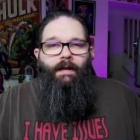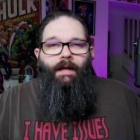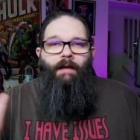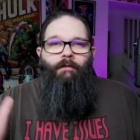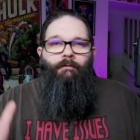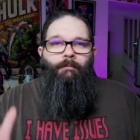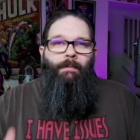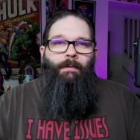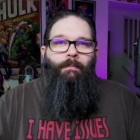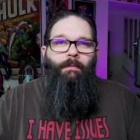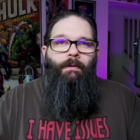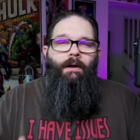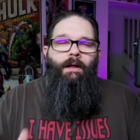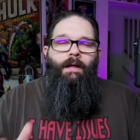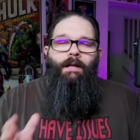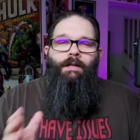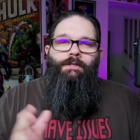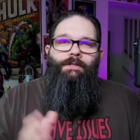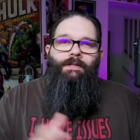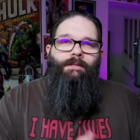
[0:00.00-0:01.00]
And remember,
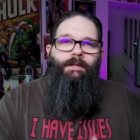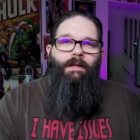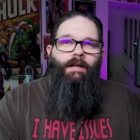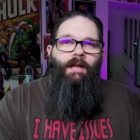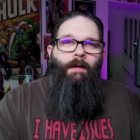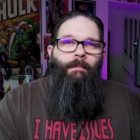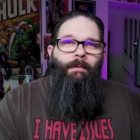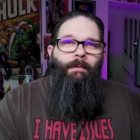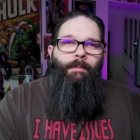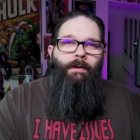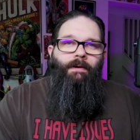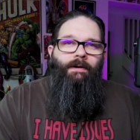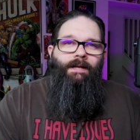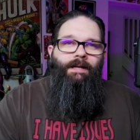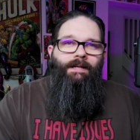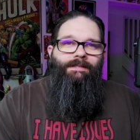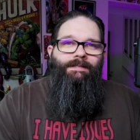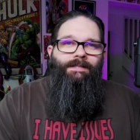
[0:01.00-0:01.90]
just like Comic Barricade